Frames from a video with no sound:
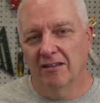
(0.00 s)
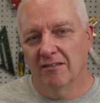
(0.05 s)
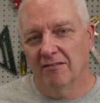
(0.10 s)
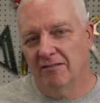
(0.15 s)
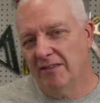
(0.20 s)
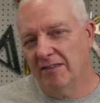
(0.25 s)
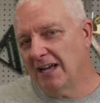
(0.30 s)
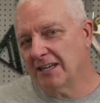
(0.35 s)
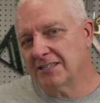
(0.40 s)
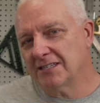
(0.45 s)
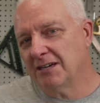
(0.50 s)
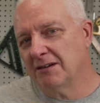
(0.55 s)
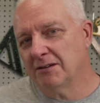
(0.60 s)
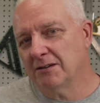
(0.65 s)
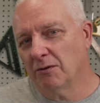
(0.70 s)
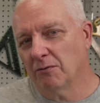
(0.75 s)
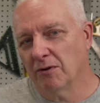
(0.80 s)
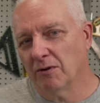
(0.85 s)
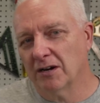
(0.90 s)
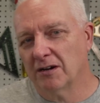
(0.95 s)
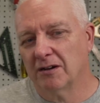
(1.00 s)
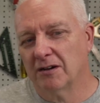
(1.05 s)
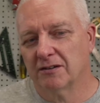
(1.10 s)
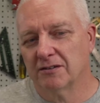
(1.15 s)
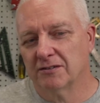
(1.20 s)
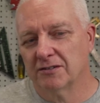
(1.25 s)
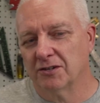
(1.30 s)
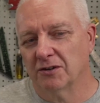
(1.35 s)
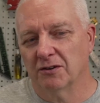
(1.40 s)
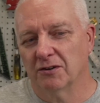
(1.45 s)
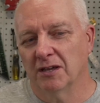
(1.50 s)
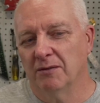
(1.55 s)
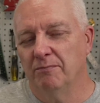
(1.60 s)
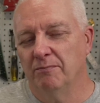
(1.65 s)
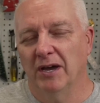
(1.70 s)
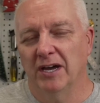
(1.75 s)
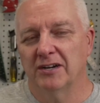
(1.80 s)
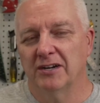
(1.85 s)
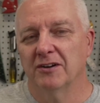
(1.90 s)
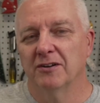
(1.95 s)
that seemed to work certainly
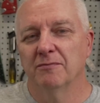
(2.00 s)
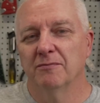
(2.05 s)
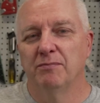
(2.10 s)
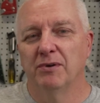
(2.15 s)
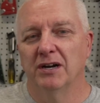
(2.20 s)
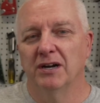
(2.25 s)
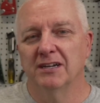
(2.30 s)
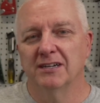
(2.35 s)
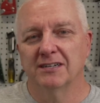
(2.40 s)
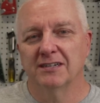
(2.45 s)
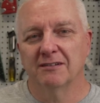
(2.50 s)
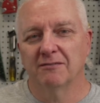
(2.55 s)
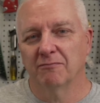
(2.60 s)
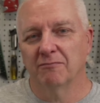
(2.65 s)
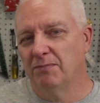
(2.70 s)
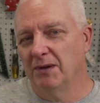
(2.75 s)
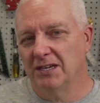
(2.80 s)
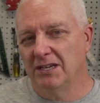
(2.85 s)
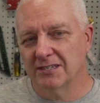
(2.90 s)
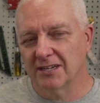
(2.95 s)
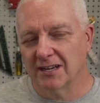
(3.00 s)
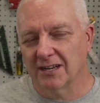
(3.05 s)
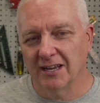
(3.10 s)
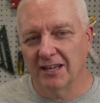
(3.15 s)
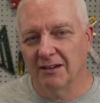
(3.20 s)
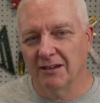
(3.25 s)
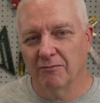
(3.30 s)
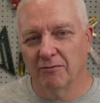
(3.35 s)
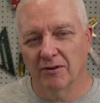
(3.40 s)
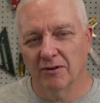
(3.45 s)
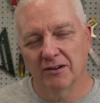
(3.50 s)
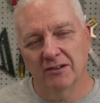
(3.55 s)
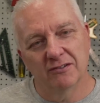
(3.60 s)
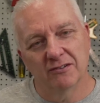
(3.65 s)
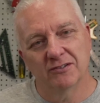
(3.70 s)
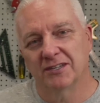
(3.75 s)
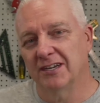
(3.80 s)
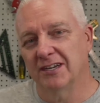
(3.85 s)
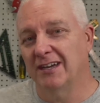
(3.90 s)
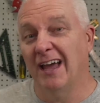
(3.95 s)
better, but basically we're
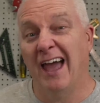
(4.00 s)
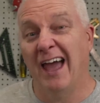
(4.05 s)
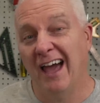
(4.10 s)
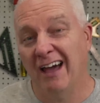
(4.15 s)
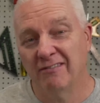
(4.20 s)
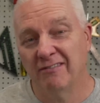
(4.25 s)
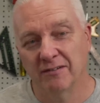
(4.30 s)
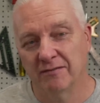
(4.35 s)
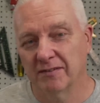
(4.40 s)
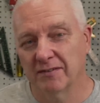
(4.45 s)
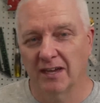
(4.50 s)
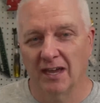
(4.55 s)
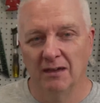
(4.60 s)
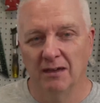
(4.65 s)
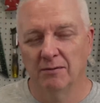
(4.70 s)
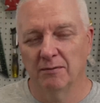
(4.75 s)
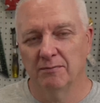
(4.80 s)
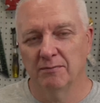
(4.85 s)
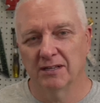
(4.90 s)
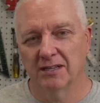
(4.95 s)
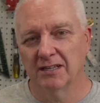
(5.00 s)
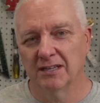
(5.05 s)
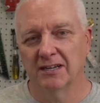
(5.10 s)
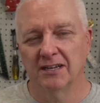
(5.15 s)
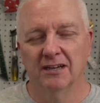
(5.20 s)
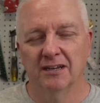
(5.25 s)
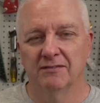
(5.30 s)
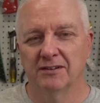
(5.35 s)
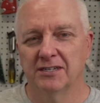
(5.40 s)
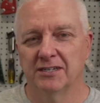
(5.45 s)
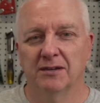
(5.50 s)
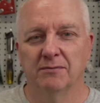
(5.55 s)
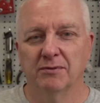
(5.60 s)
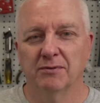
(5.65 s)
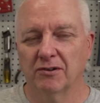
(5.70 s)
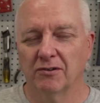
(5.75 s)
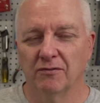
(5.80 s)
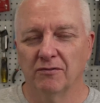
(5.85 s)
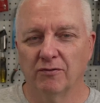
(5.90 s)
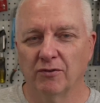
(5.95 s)
using half of the capability of a
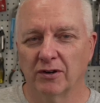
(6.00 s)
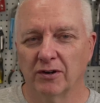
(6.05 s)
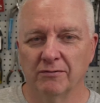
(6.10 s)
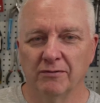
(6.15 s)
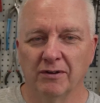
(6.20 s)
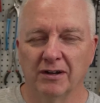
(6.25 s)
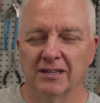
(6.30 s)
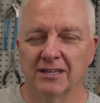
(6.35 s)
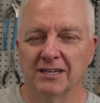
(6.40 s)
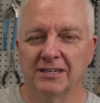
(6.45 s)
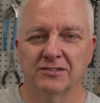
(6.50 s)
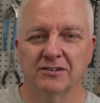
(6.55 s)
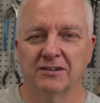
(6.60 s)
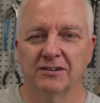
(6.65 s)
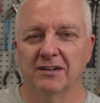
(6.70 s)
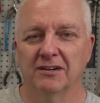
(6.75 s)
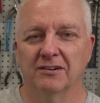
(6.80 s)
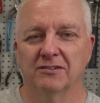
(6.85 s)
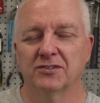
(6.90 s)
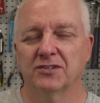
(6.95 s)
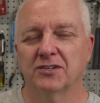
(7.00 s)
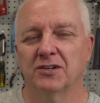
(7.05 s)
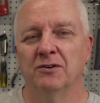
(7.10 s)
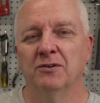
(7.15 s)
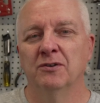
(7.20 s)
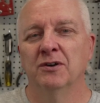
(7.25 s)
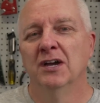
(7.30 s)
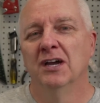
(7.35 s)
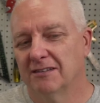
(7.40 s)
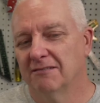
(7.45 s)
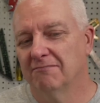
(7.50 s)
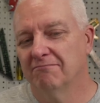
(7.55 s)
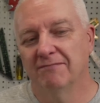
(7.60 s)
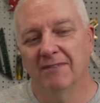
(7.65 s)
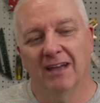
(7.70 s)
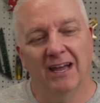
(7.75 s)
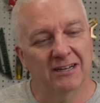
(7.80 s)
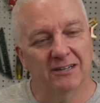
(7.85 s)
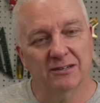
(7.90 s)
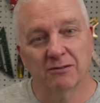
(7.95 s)
typical 40 watt laser here. So
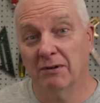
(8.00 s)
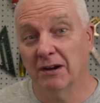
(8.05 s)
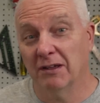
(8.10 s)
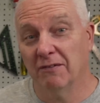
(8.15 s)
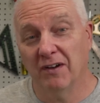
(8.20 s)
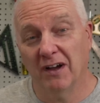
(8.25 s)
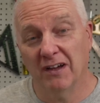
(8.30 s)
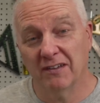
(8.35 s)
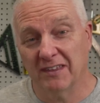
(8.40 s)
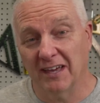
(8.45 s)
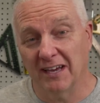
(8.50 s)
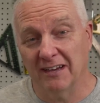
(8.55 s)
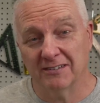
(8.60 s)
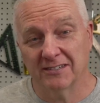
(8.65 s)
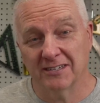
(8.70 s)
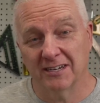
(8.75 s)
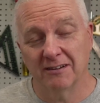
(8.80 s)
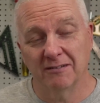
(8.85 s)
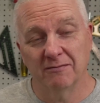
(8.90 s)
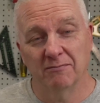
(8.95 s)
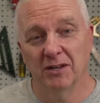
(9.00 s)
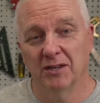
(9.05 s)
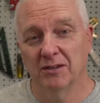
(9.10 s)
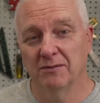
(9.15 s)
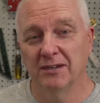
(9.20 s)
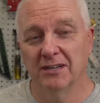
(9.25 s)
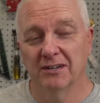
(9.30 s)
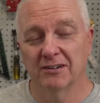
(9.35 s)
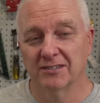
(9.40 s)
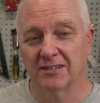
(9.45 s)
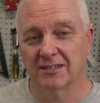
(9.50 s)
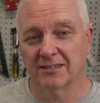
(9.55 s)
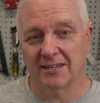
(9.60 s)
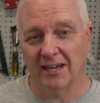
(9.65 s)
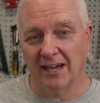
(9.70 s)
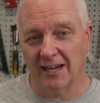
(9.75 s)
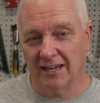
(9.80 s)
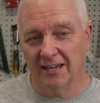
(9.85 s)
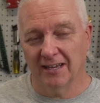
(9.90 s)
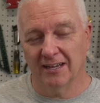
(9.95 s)
at 25,000 millimeters a
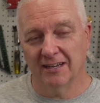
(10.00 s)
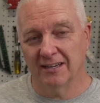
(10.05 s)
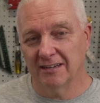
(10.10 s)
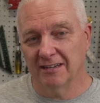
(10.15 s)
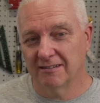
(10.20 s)
second,